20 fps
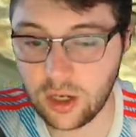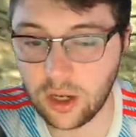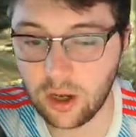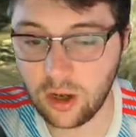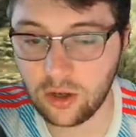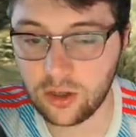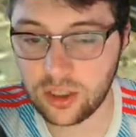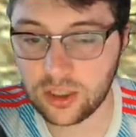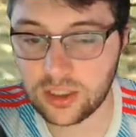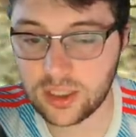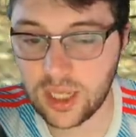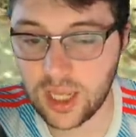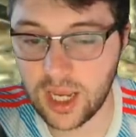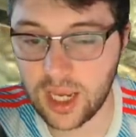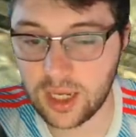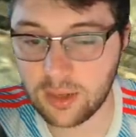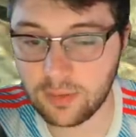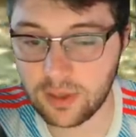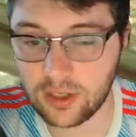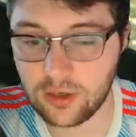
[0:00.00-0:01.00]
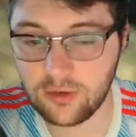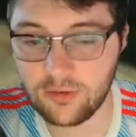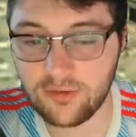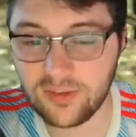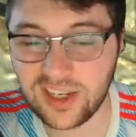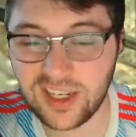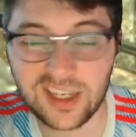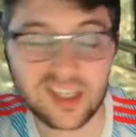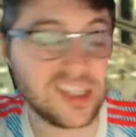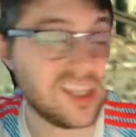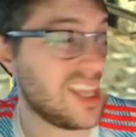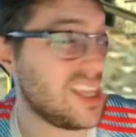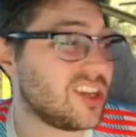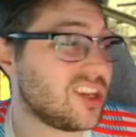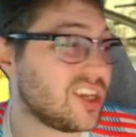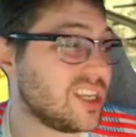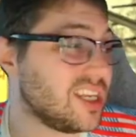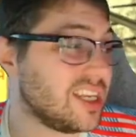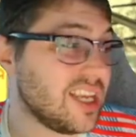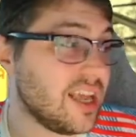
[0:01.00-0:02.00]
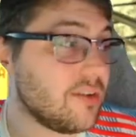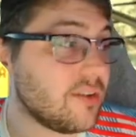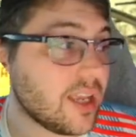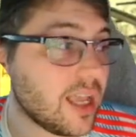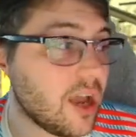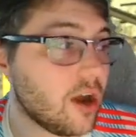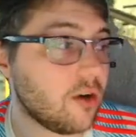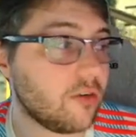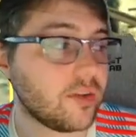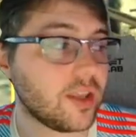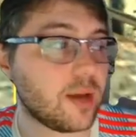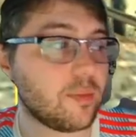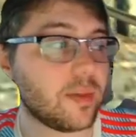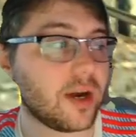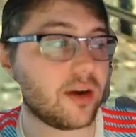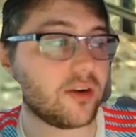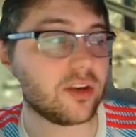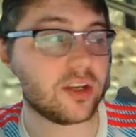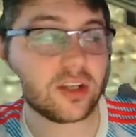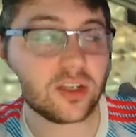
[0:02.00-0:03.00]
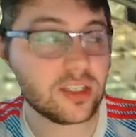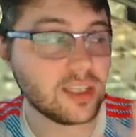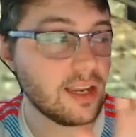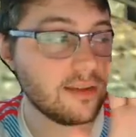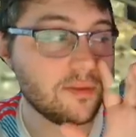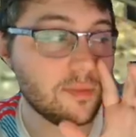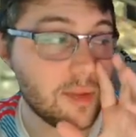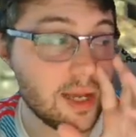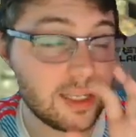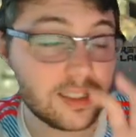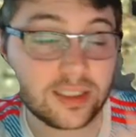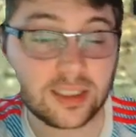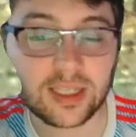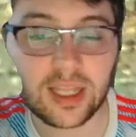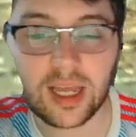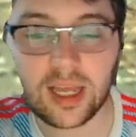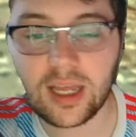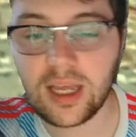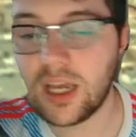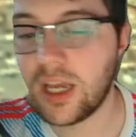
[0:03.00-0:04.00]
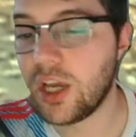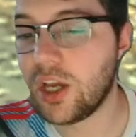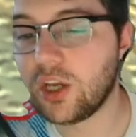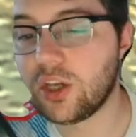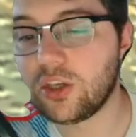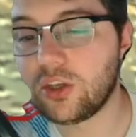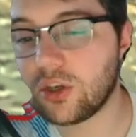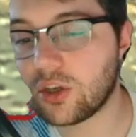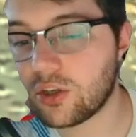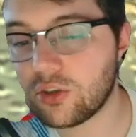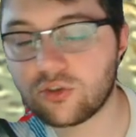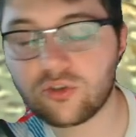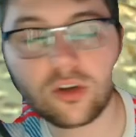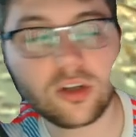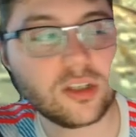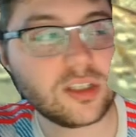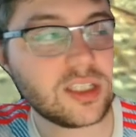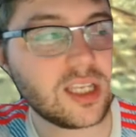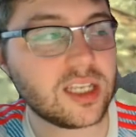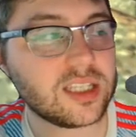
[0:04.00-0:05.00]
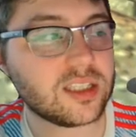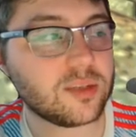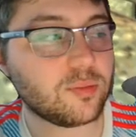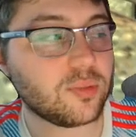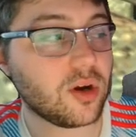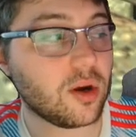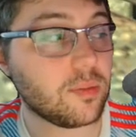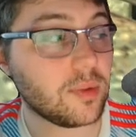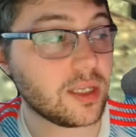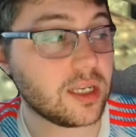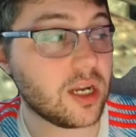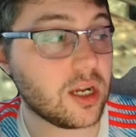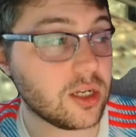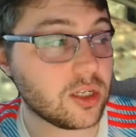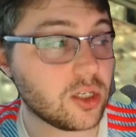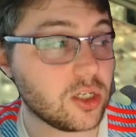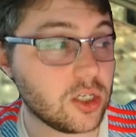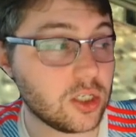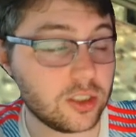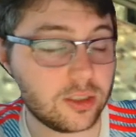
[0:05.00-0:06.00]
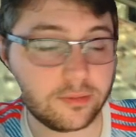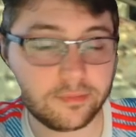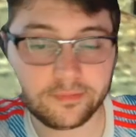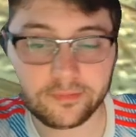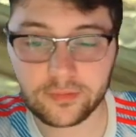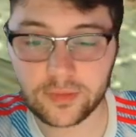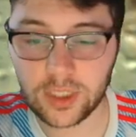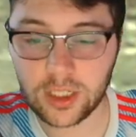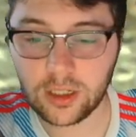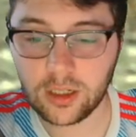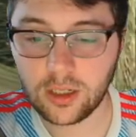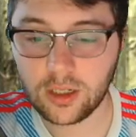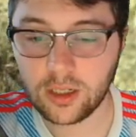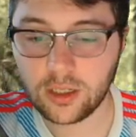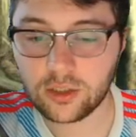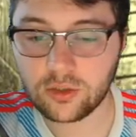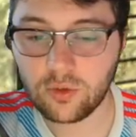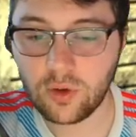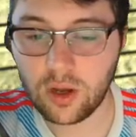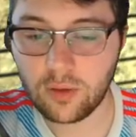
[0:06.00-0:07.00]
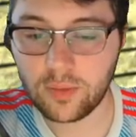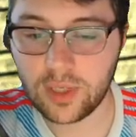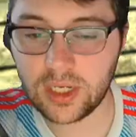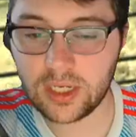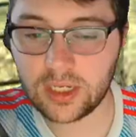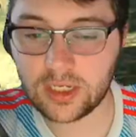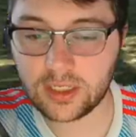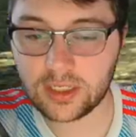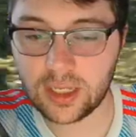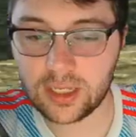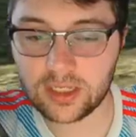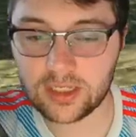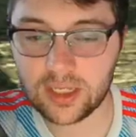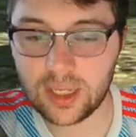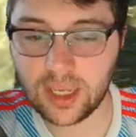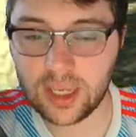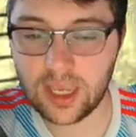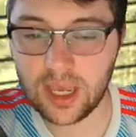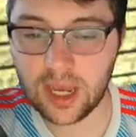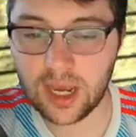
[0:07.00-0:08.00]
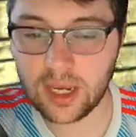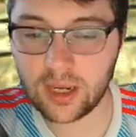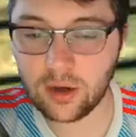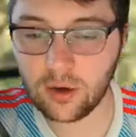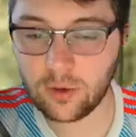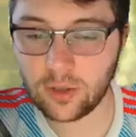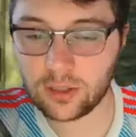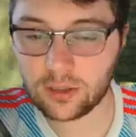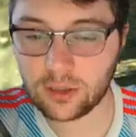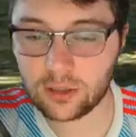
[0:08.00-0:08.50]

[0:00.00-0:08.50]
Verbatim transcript: all the time, and you think that you can never get over that barrier, you can never master that, your control settings are probably not good. So what I mean is, let's say I always